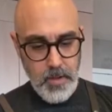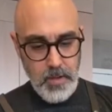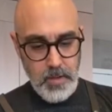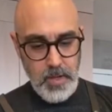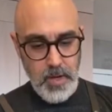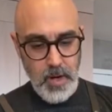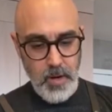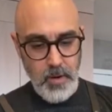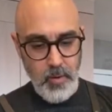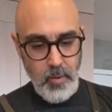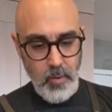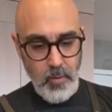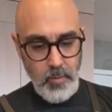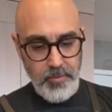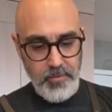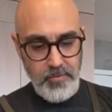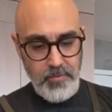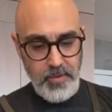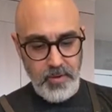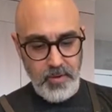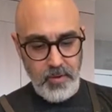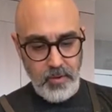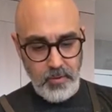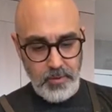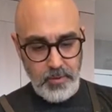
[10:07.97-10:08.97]
You know, it was
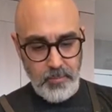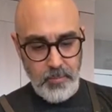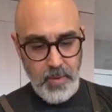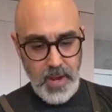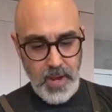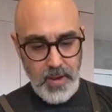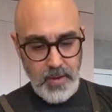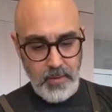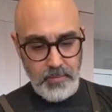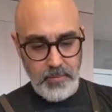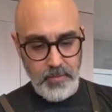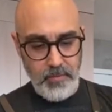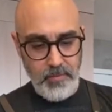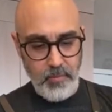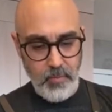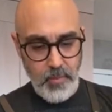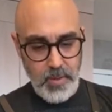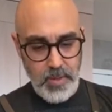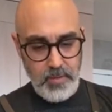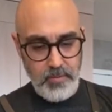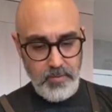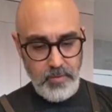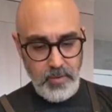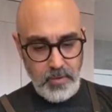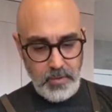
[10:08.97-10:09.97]
Cinco de Mayo this
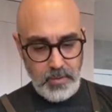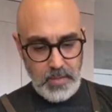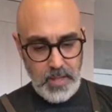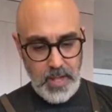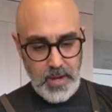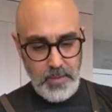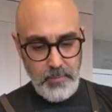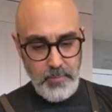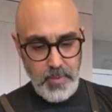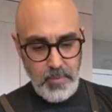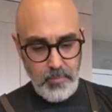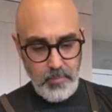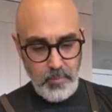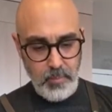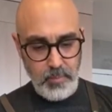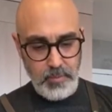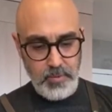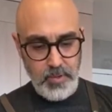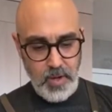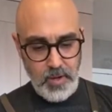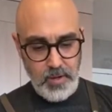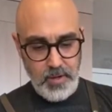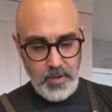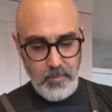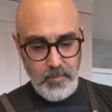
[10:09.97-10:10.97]
week, so a lot of people were
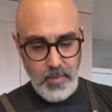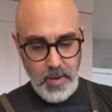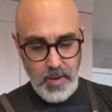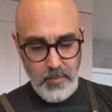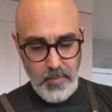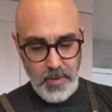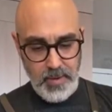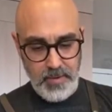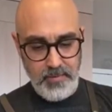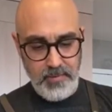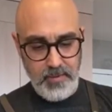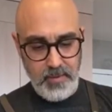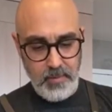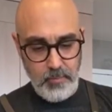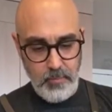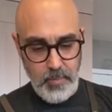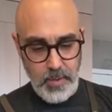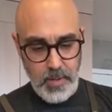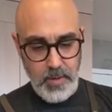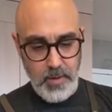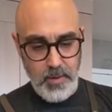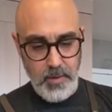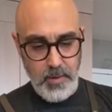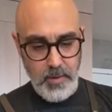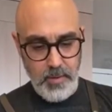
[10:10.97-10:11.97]
talking about Mexican
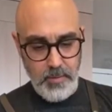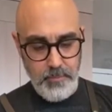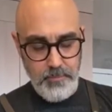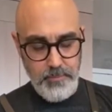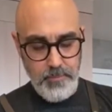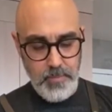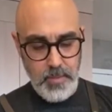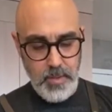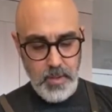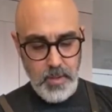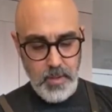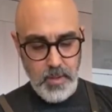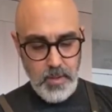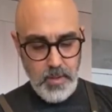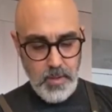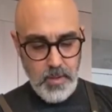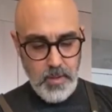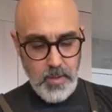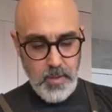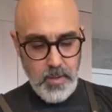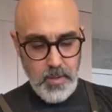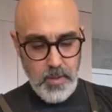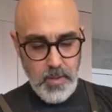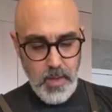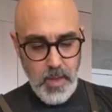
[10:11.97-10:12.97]
beer,
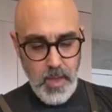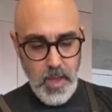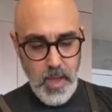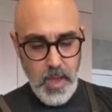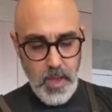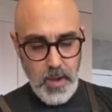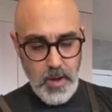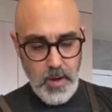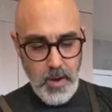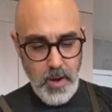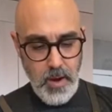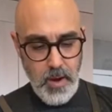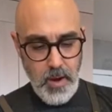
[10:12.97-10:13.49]
and